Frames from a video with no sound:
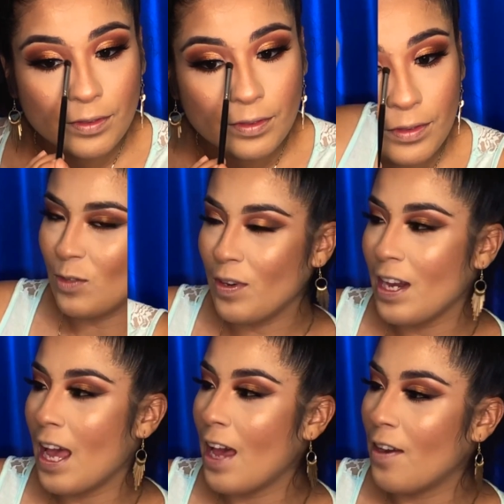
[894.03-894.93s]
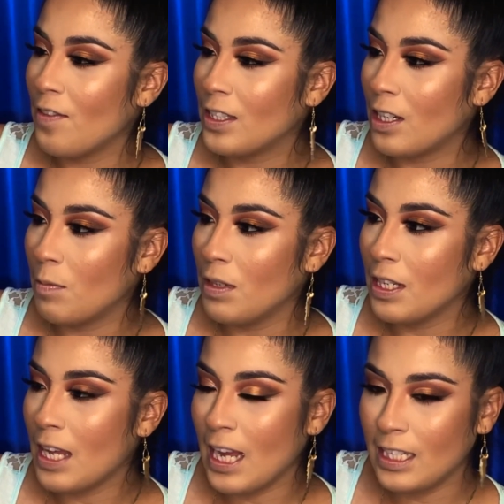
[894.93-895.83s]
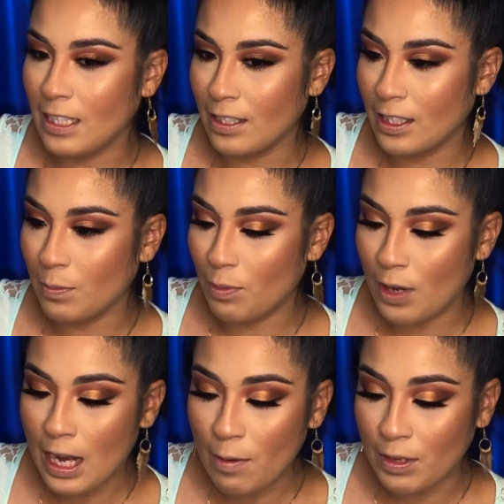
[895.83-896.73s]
I just ran out of this Urban Decay Chill Spray,